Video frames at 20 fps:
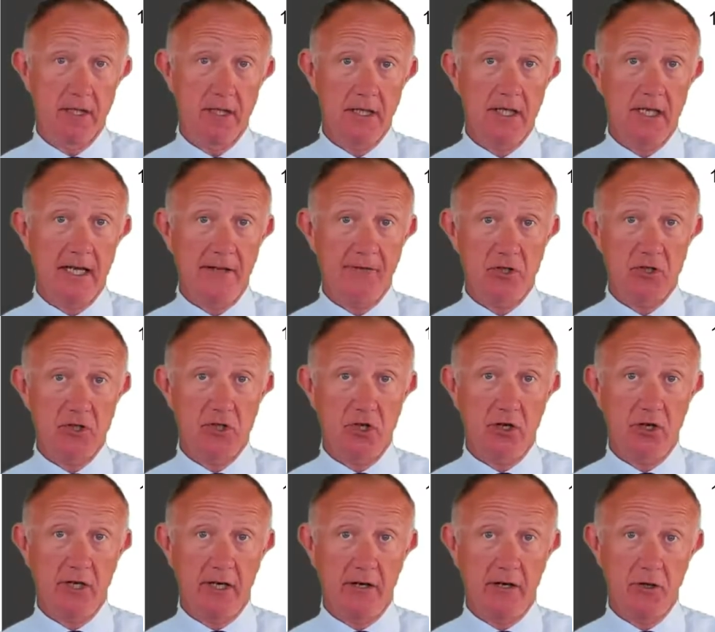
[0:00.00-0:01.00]
If the
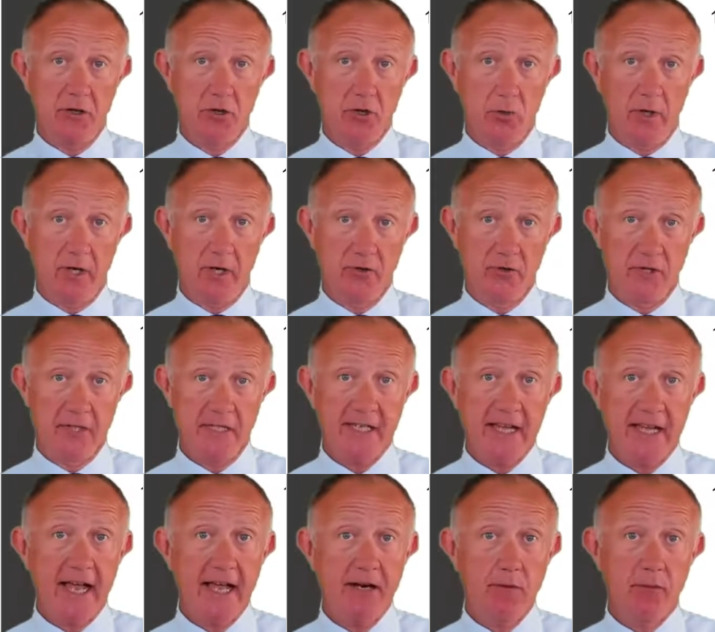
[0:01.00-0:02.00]
stock goes to
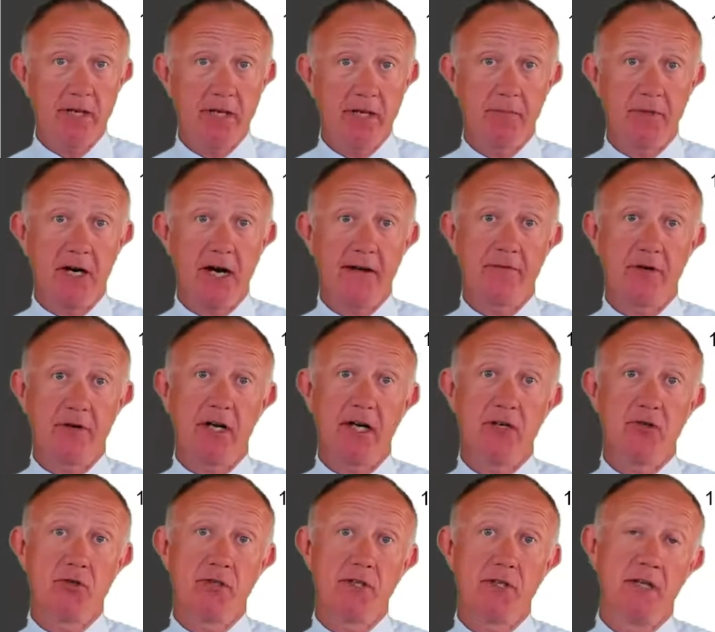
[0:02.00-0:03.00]
110 and we can buy it for
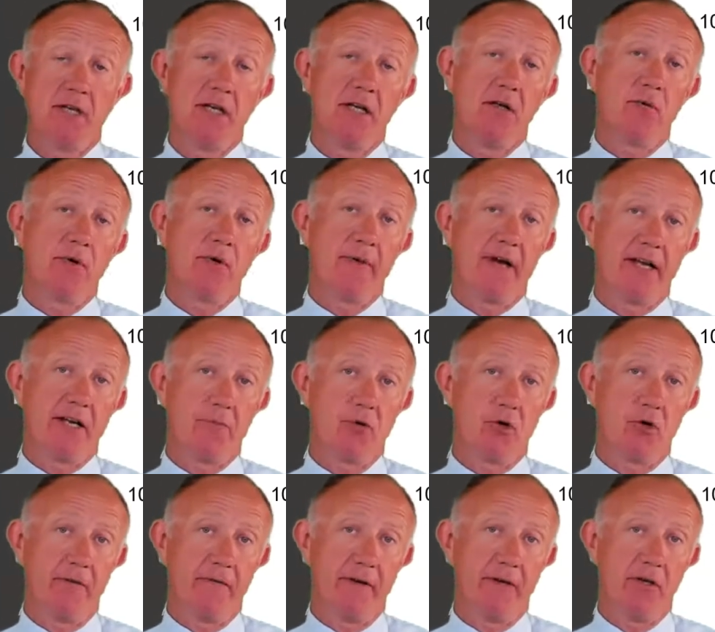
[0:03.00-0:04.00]
100, we make a
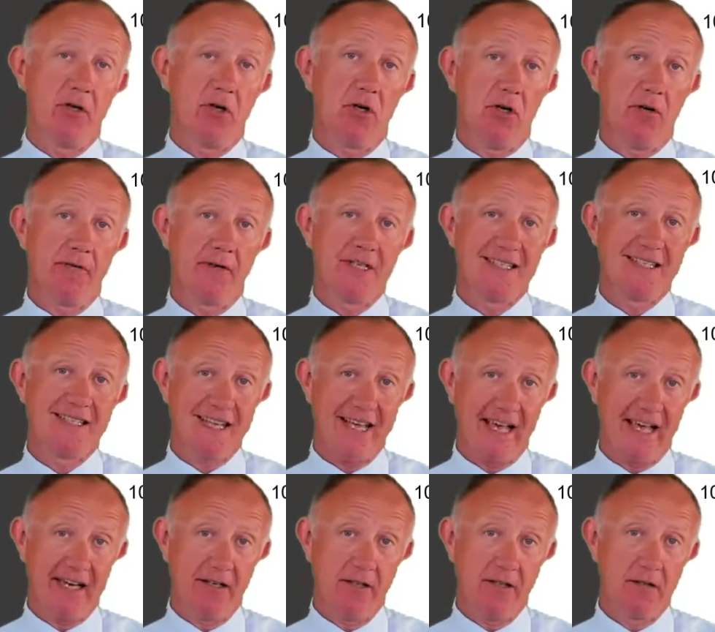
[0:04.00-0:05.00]
profit of
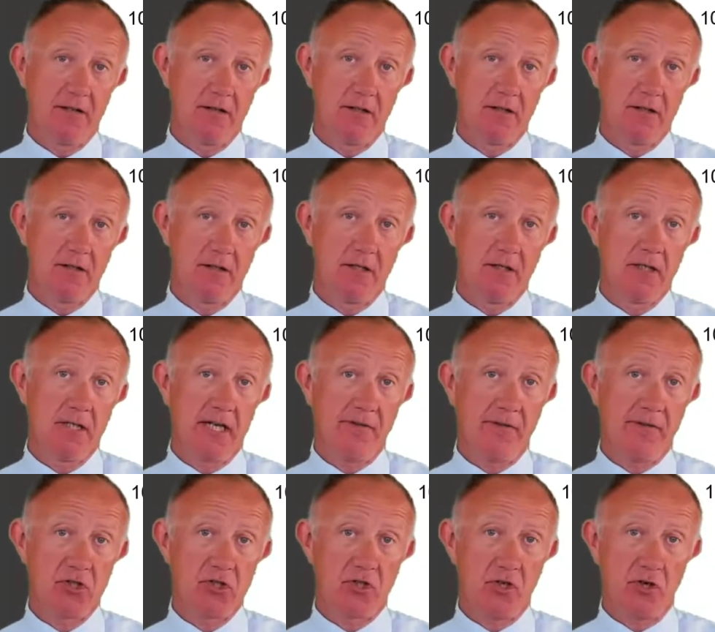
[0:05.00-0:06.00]
10. If the
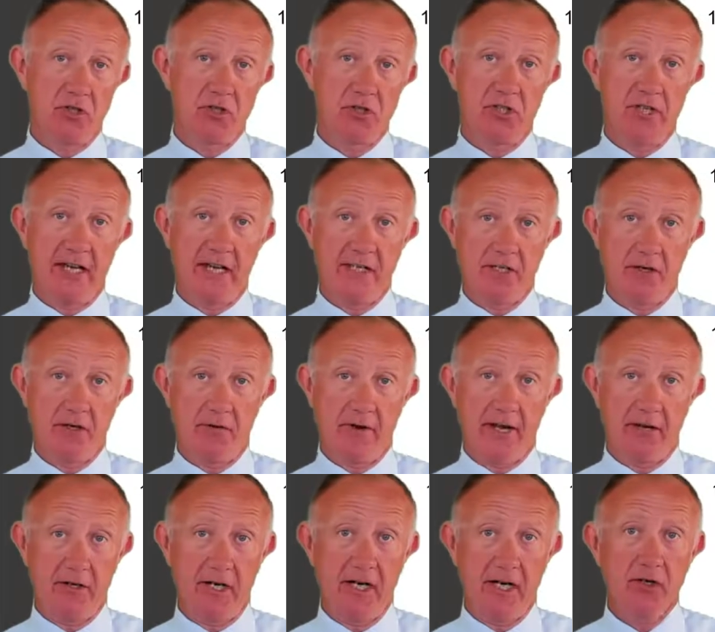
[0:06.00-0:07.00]
stock stays at
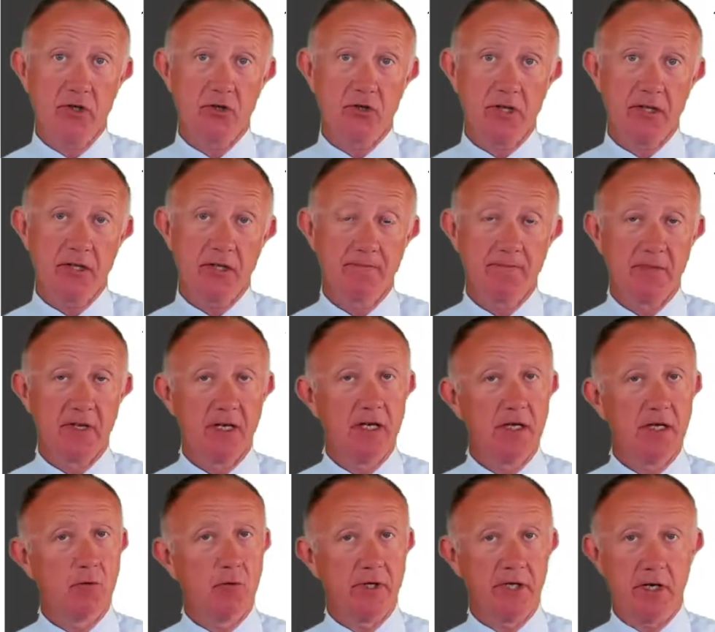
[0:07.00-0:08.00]
around 100,
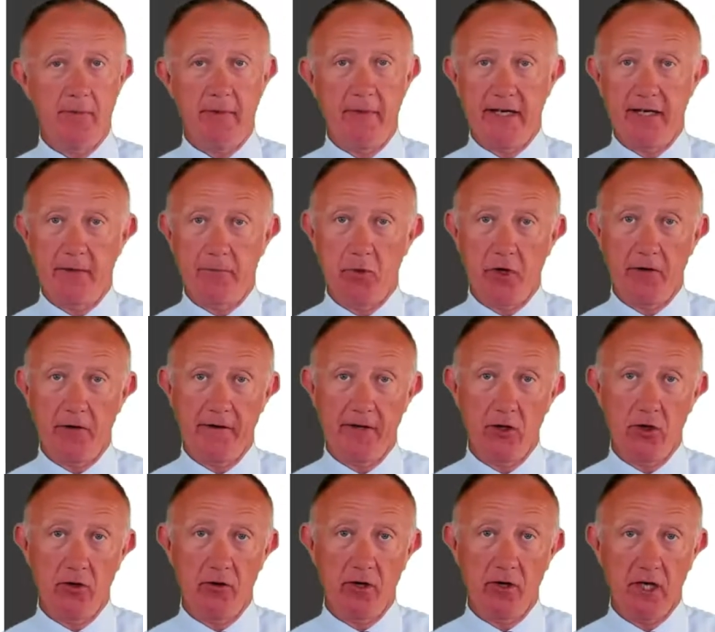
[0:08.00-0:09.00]
we don't make a profit
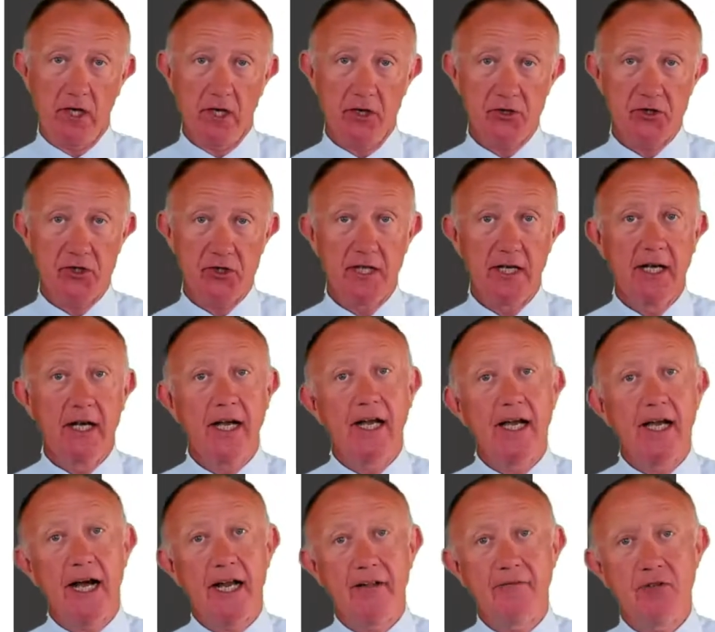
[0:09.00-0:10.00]
or a loss.
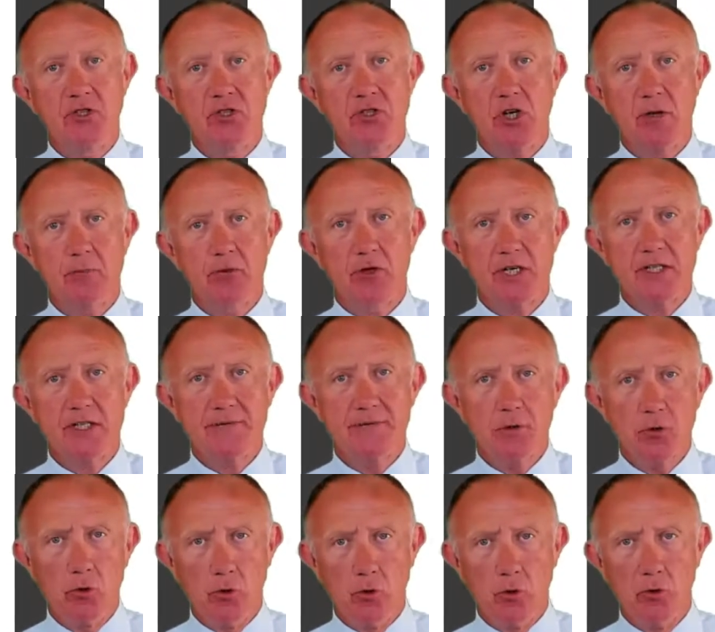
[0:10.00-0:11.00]
And if the stock price
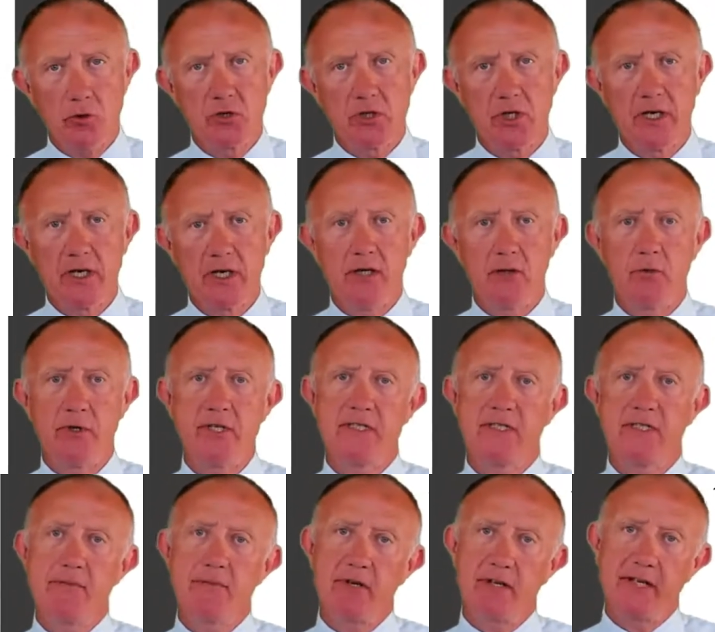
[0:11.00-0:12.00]
falls, we
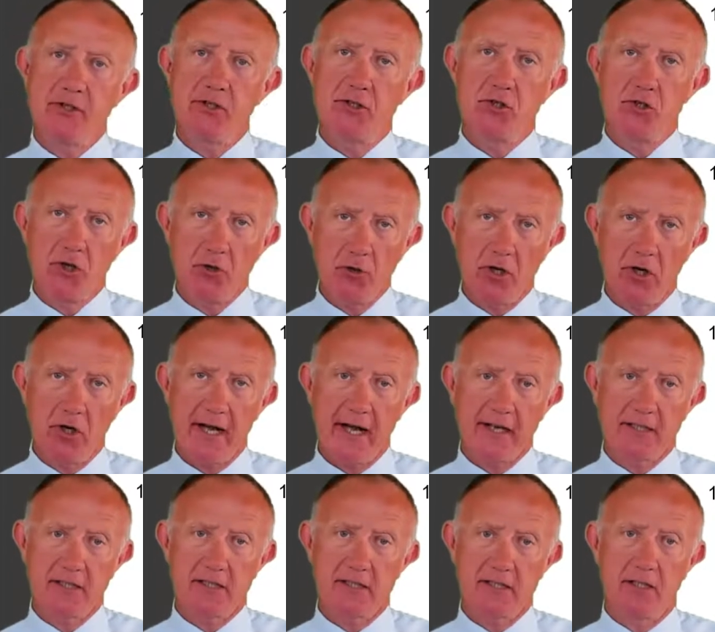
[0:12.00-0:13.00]
simply do not
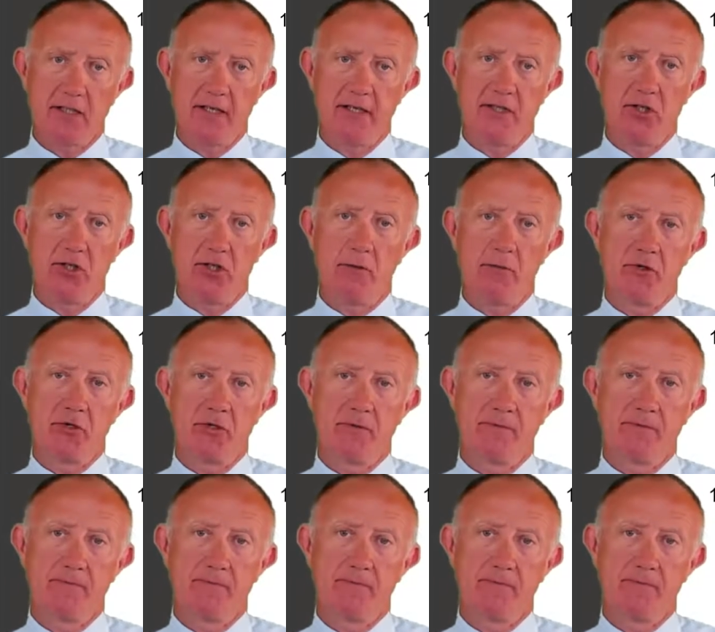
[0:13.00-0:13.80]
exercise the option.